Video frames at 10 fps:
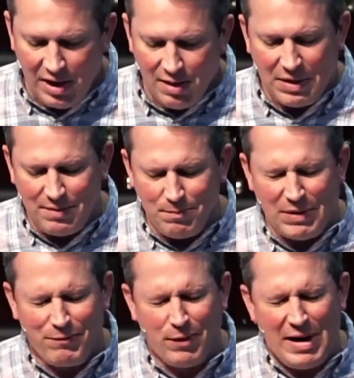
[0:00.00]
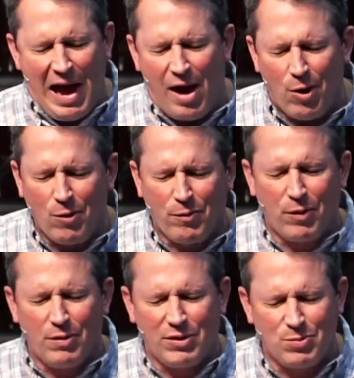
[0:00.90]
But for now,
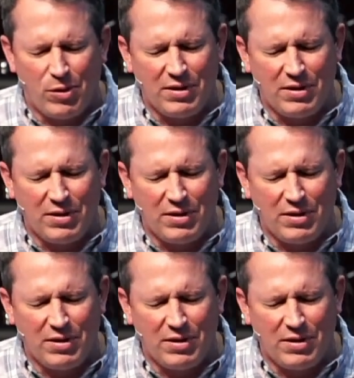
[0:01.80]
for this morning,